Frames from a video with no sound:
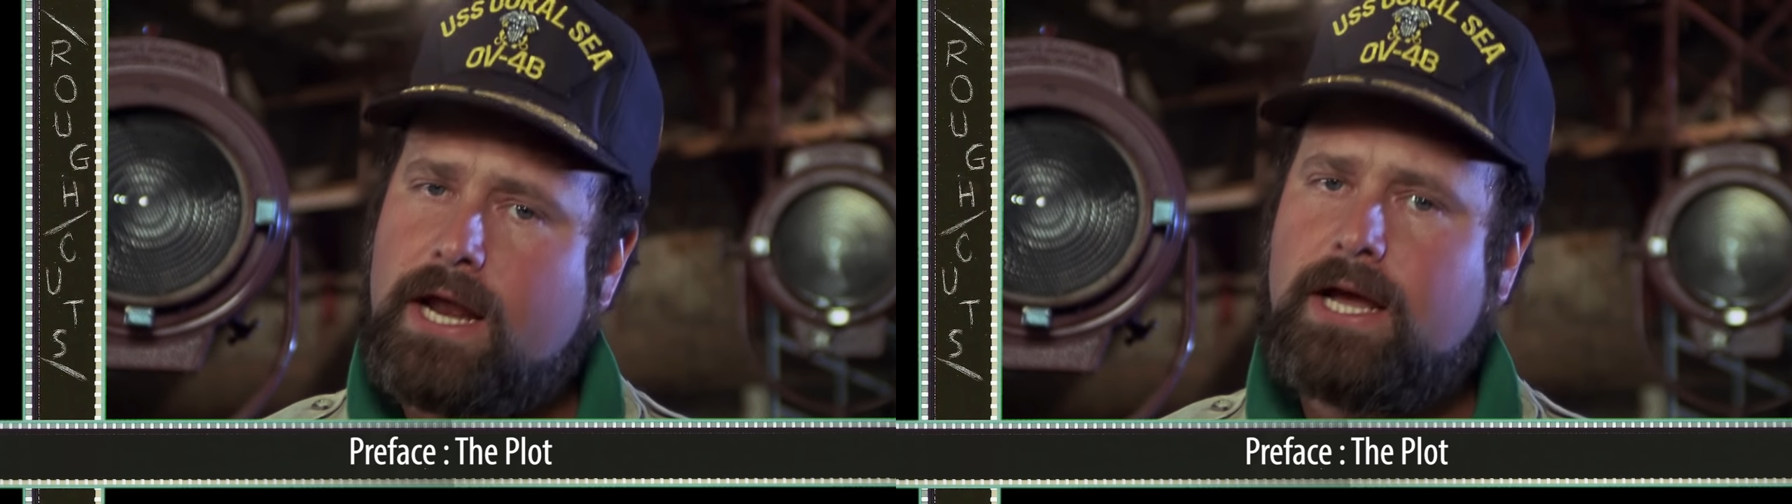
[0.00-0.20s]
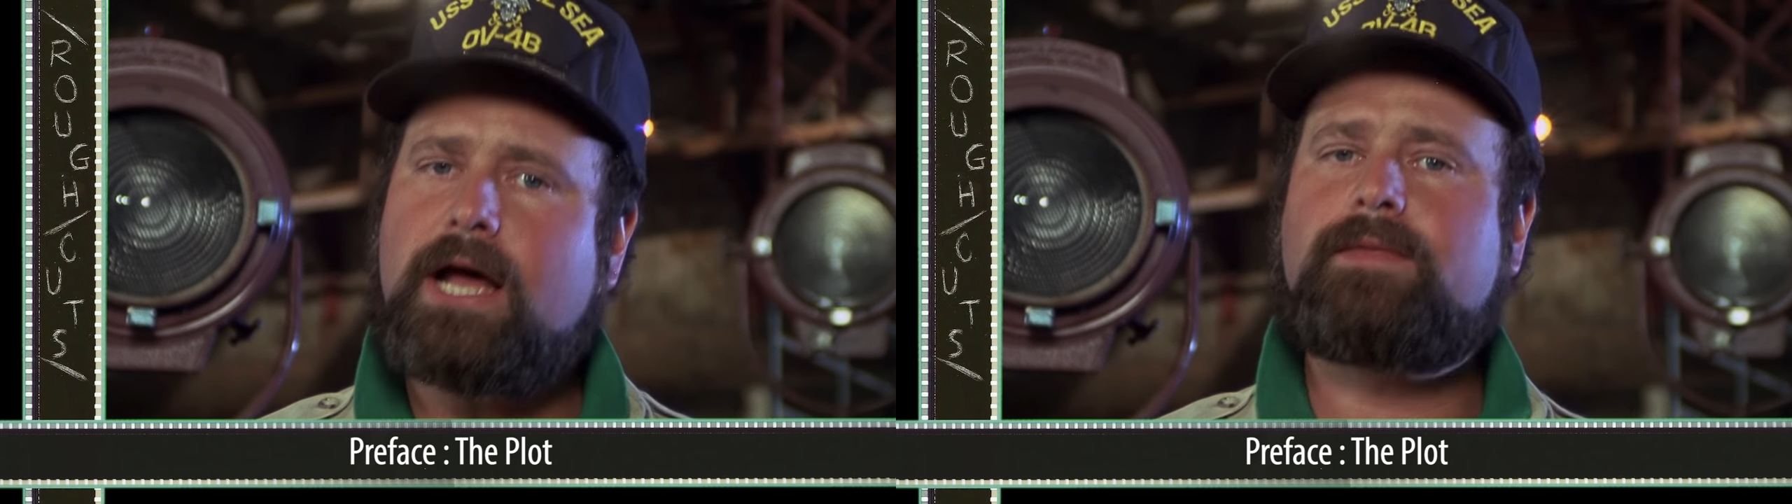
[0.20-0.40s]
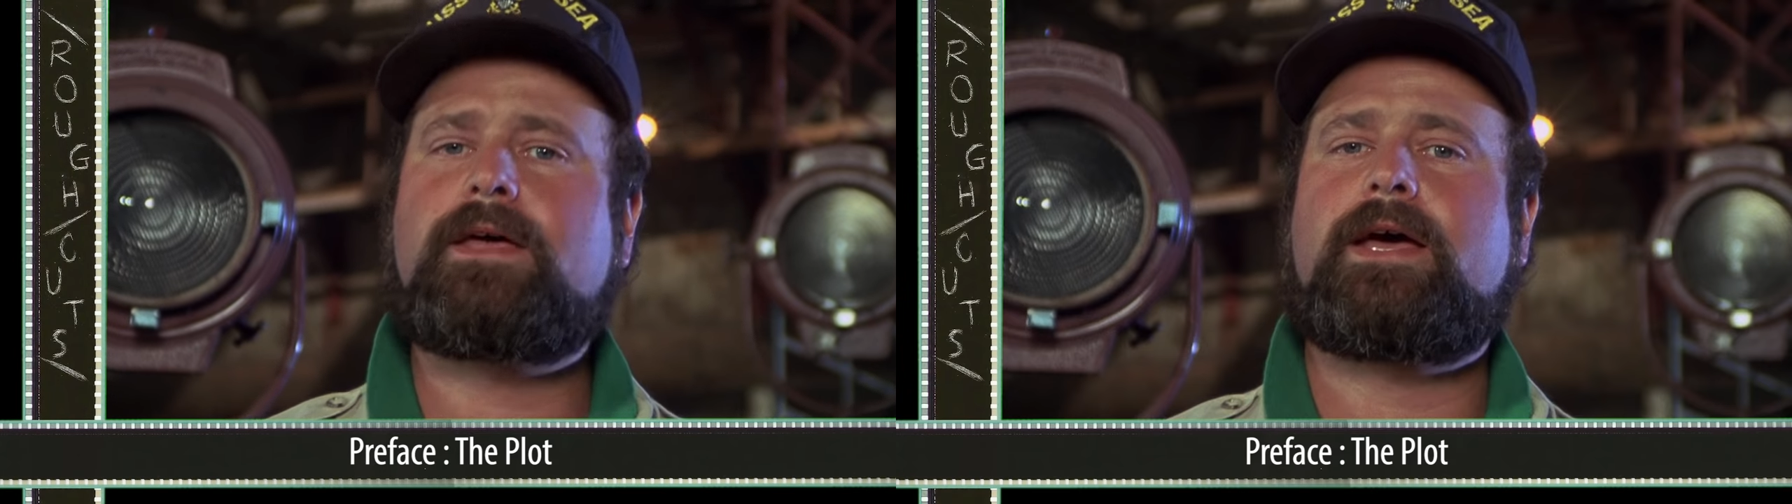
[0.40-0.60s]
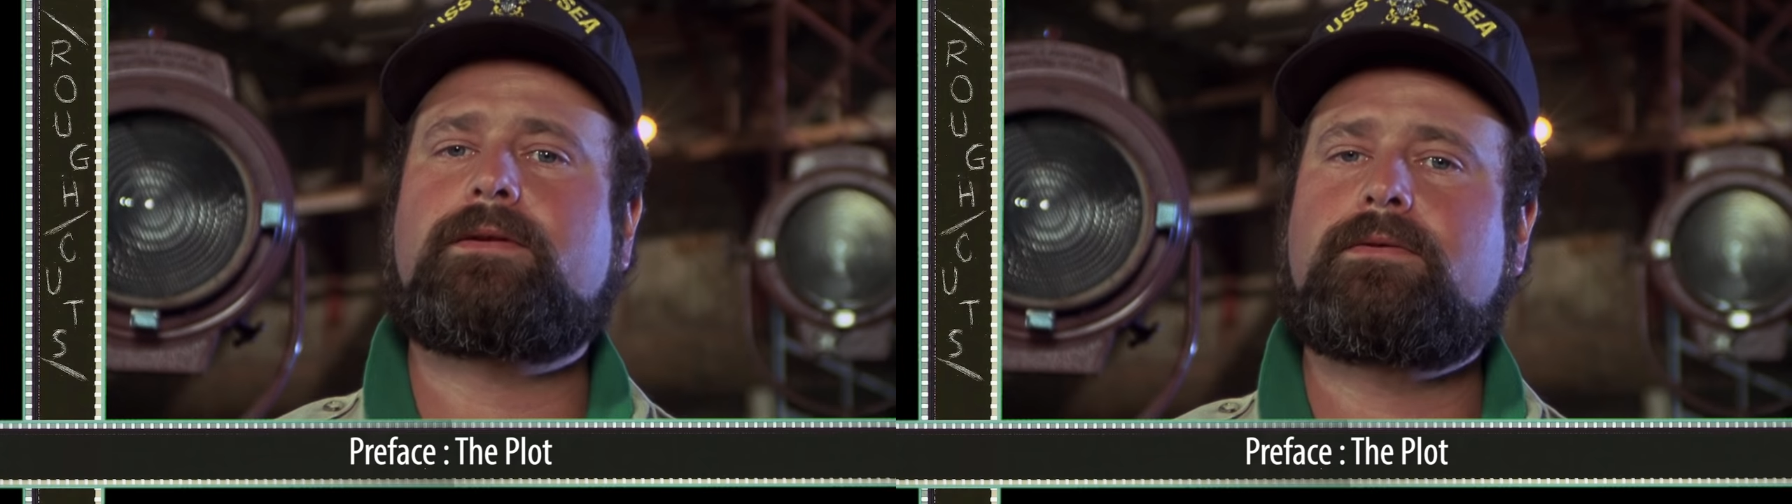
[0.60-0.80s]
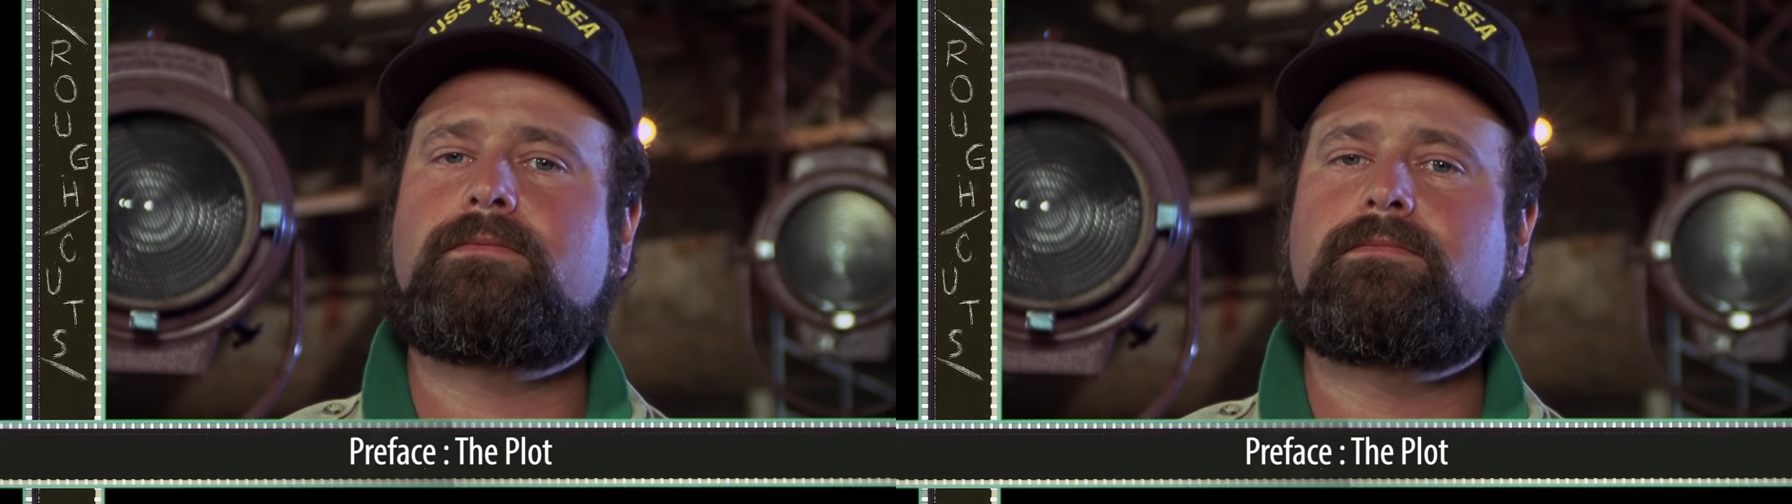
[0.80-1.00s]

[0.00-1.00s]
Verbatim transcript: I got that.